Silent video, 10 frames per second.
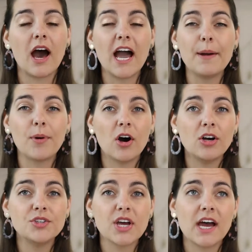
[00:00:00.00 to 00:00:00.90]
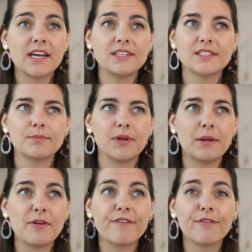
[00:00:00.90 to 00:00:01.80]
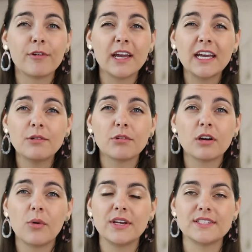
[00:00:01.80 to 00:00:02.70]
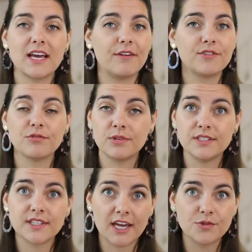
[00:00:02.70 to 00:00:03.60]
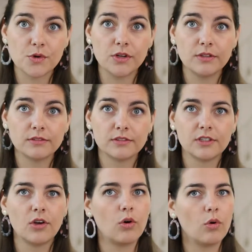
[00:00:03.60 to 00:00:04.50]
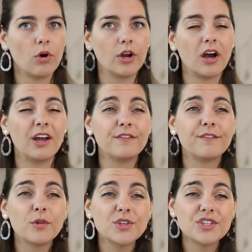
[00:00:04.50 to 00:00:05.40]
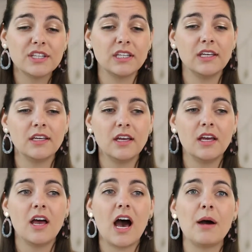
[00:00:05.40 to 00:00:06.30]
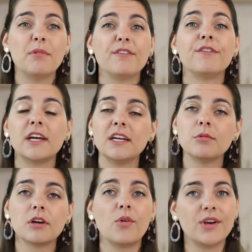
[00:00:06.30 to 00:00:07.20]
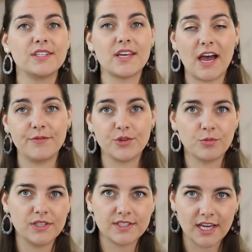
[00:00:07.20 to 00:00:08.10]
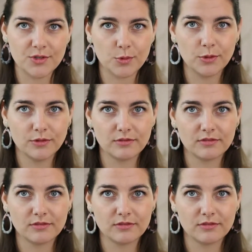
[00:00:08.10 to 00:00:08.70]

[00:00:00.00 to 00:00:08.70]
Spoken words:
I apologize, but I'm afraid we're going to have to reschedule. Or unfortunately, I'm afraid we're going to have to reschedule.